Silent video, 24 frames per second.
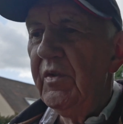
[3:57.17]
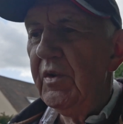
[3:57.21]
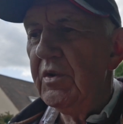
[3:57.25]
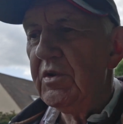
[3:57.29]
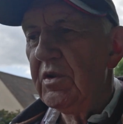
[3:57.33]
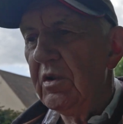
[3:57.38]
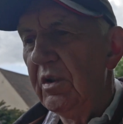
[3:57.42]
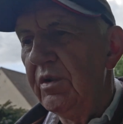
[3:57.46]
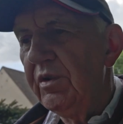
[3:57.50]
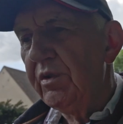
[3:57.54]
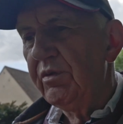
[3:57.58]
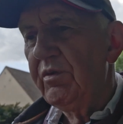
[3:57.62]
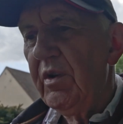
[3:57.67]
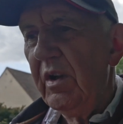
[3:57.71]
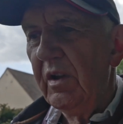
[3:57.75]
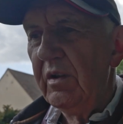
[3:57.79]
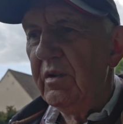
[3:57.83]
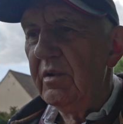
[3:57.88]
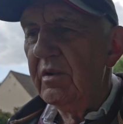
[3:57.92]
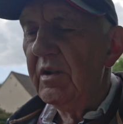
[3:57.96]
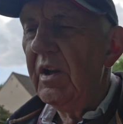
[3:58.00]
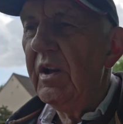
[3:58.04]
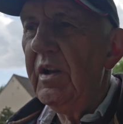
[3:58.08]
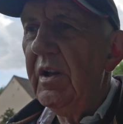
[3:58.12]
a vertical on the
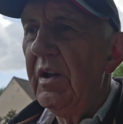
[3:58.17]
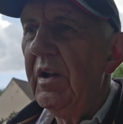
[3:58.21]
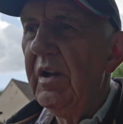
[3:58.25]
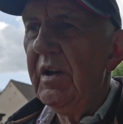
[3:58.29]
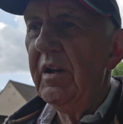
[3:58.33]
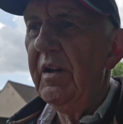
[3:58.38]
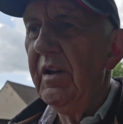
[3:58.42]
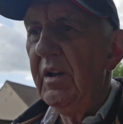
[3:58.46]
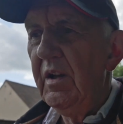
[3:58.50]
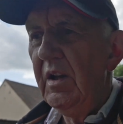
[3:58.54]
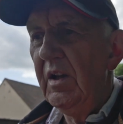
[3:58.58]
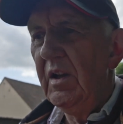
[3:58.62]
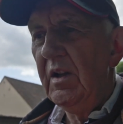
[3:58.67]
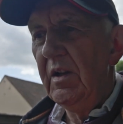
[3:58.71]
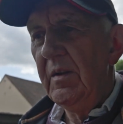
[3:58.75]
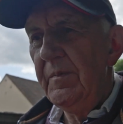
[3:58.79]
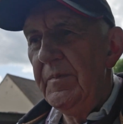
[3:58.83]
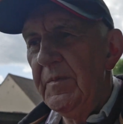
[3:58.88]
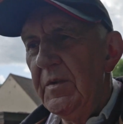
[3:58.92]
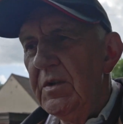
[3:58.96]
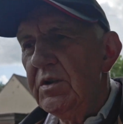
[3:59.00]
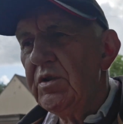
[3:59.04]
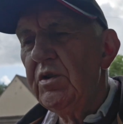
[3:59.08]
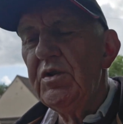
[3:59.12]
ground
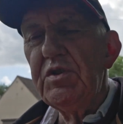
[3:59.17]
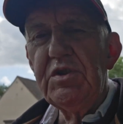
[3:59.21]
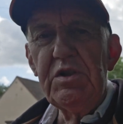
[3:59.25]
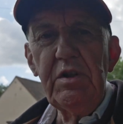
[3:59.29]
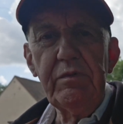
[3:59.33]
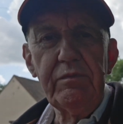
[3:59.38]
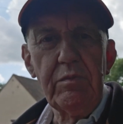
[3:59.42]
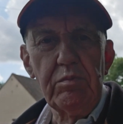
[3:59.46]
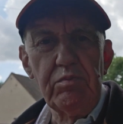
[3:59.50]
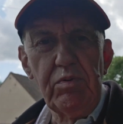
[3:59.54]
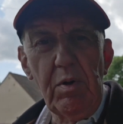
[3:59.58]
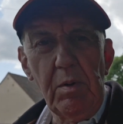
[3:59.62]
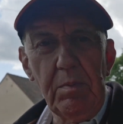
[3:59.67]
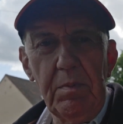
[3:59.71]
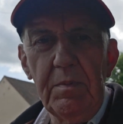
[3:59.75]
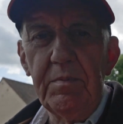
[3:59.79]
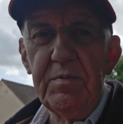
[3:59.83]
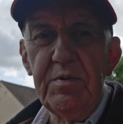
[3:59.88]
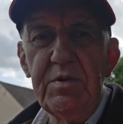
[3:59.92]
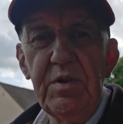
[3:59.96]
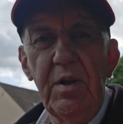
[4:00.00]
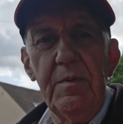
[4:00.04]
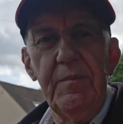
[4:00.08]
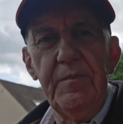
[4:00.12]
has got several
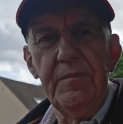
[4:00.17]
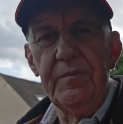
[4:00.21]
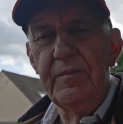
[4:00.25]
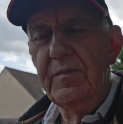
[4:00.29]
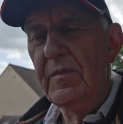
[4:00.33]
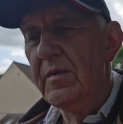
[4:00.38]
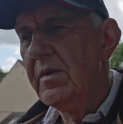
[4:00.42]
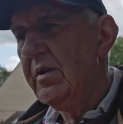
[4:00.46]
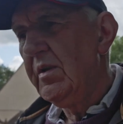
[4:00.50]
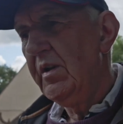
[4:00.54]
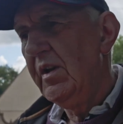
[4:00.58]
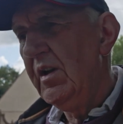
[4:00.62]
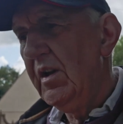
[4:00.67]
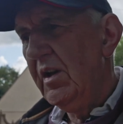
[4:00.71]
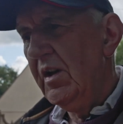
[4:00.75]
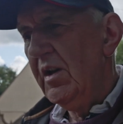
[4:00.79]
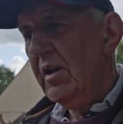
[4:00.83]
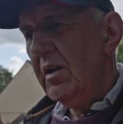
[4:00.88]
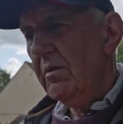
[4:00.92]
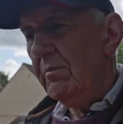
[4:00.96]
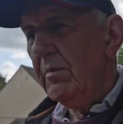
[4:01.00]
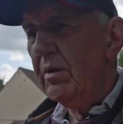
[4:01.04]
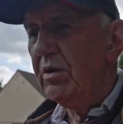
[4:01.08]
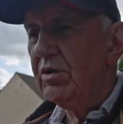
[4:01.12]
problems.
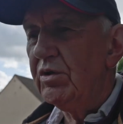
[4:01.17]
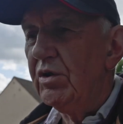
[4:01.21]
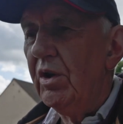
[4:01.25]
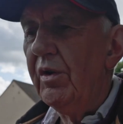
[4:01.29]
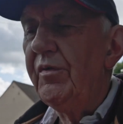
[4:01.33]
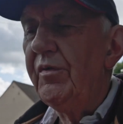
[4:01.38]
The most